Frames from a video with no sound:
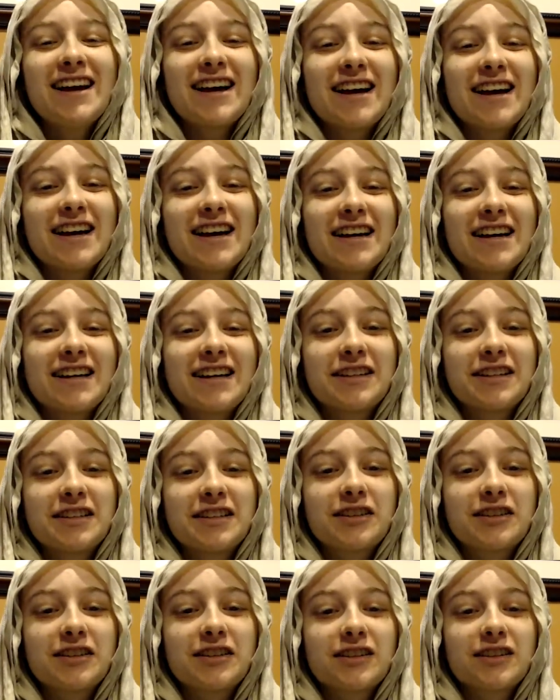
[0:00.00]
And
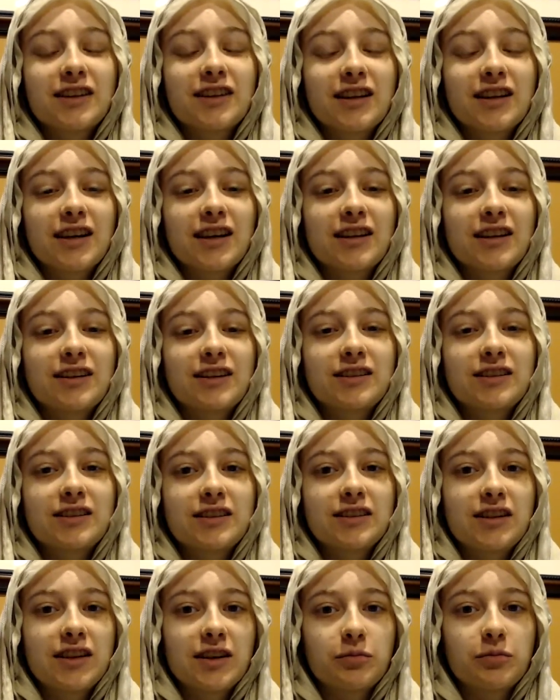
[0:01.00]
it
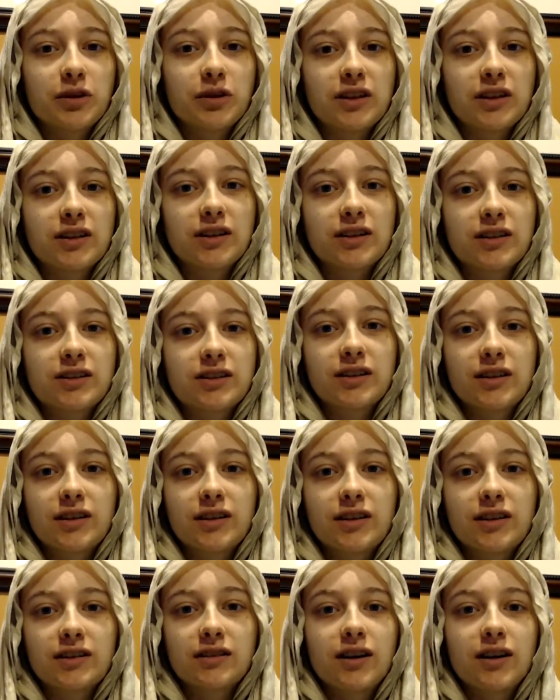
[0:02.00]
stayed pretty nicely.